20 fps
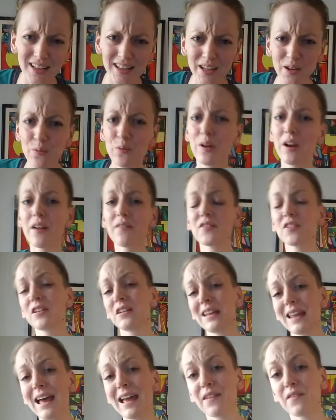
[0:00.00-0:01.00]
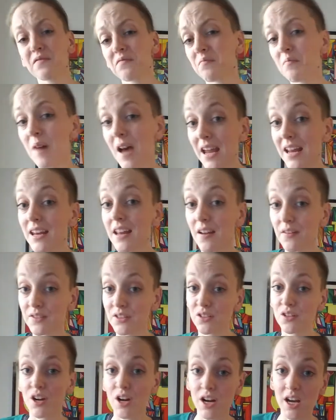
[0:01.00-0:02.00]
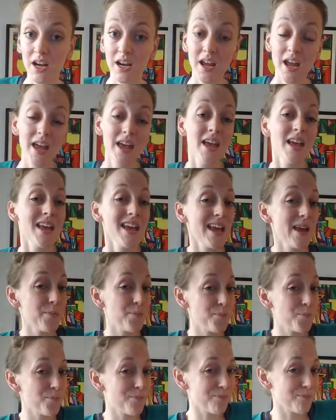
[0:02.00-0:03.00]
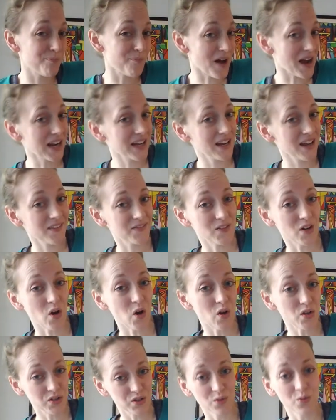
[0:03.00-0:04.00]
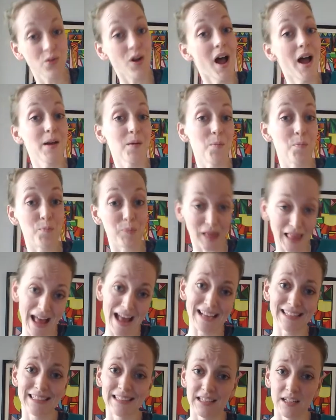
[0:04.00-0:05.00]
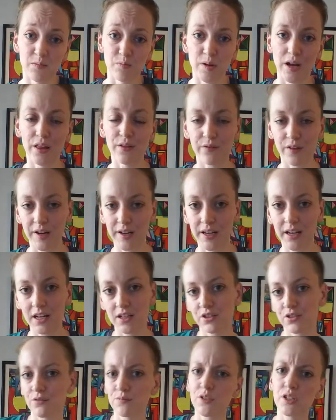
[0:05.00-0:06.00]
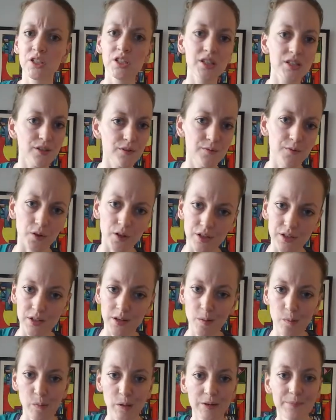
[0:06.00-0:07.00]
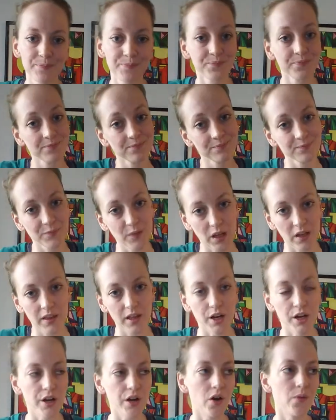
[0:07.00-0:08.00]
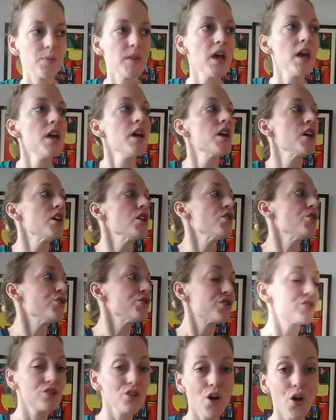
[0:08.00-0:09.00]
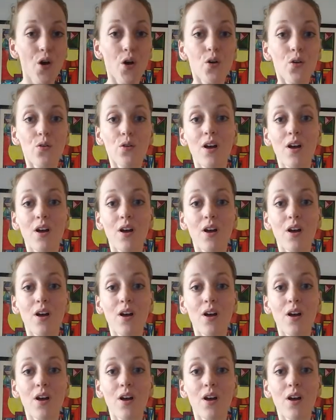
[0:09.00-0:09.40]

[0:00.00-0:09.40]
whatever life might have started, it might have also gotten blasted by the radiation, which is unfortunate, but there you go. So,